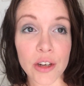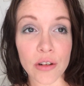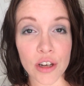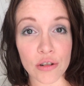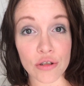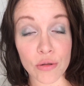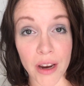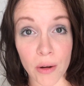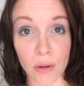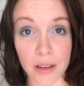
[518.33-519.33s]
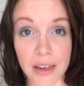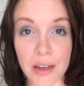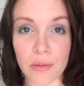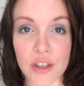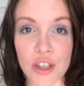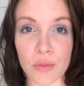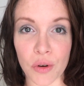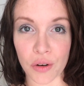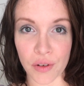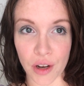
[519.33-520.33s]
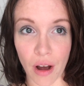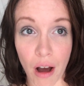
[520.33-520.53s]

you can use Tranquility, which is more of an